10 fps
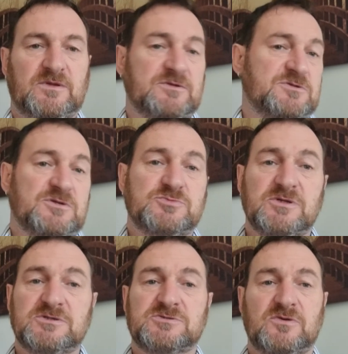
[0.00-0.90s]
he's, he's
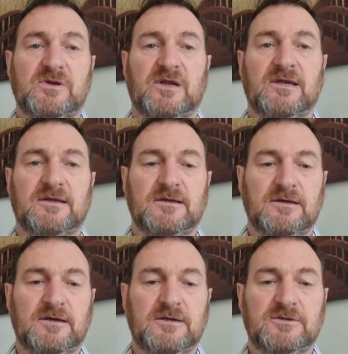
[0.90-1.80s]
really sorry
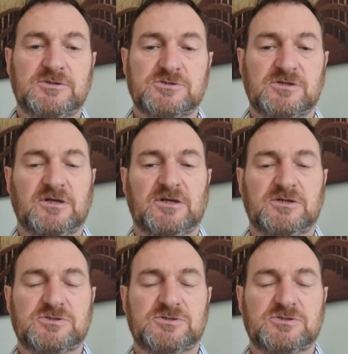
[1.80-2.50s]
and should have,